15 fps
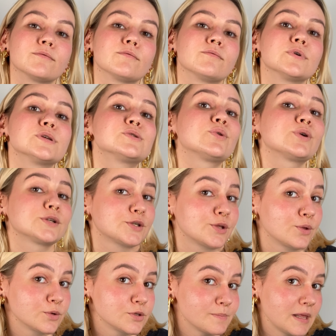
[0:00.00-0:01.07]
resort to
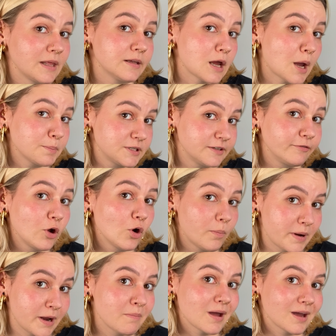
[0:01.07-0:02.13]
those maladaptive
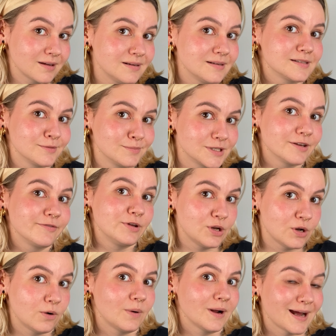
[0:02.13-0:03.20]
coping mechanisms, if you
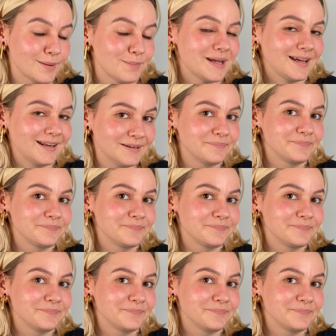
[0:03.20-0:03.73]
know what I mean.